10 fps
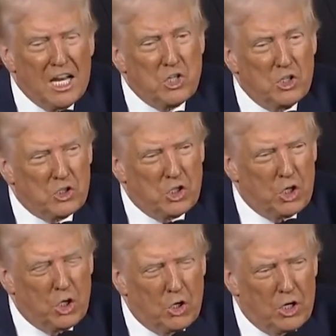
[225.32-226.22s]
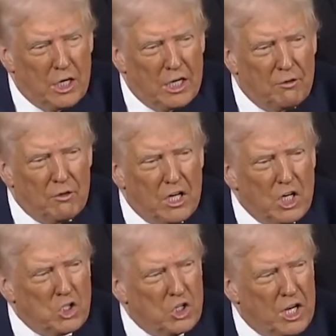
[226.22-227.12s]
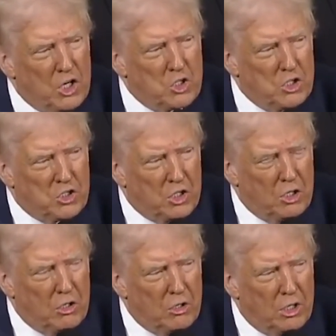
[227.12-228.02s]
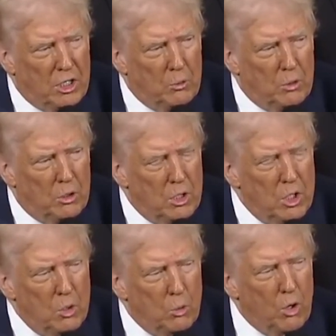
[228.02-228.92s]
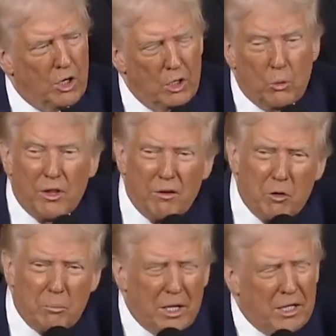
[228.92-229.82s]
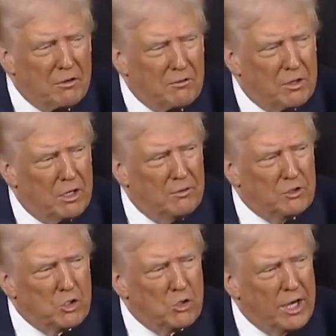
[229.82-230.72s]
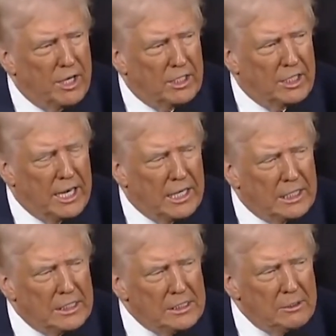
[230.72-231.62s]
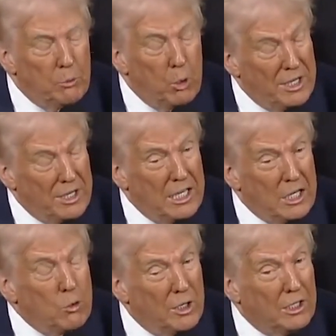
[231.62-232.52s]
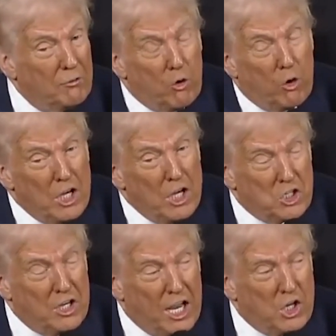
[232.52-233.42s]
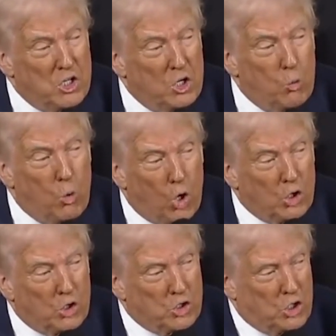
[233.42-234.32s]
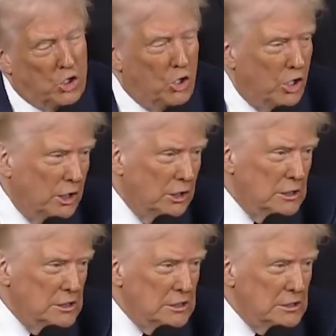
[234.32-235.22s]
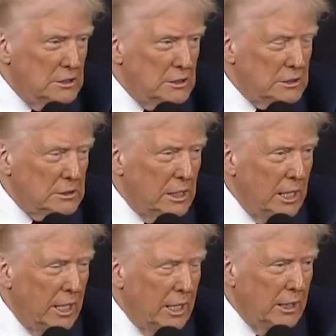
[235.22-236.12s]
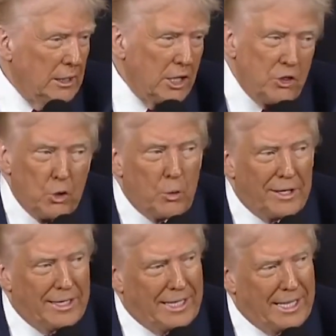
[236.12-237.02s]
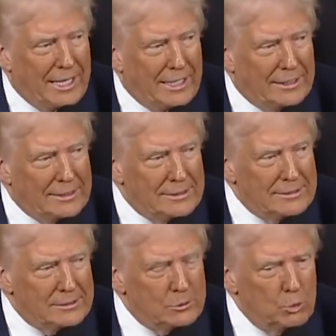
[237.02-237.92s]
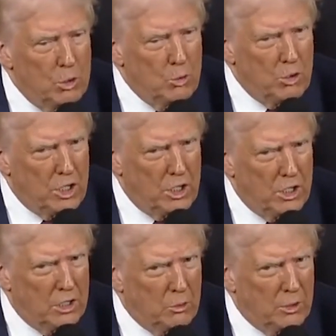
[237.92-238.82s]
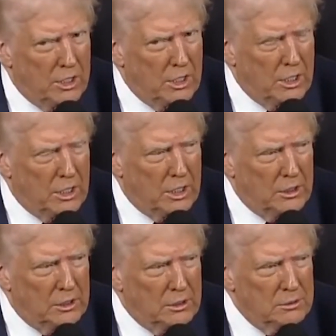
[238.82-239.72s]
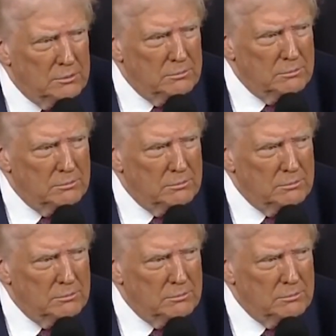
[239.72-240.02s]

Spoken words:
national security and even international security, and we're working with everybody involved to try and get it. But we need it really for international world security, and I think we're going to get it. One way or the other, we're going to get it.